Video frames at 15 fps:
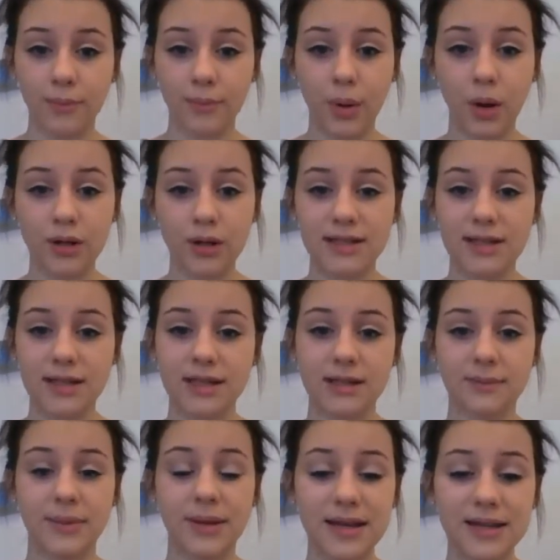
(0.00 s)

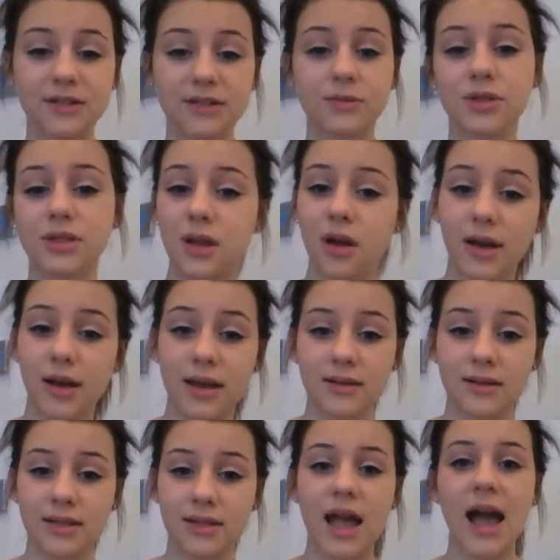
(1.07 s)
Political
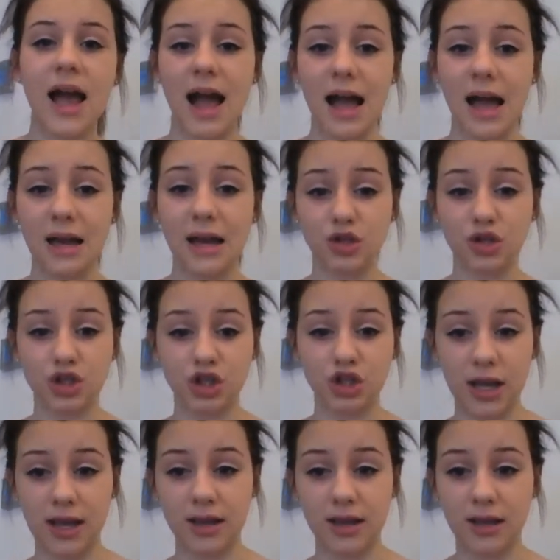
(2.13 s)
Science Alan
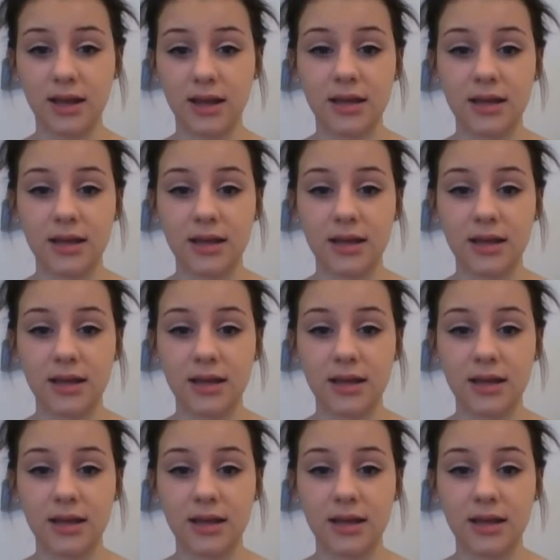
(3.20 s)
Schick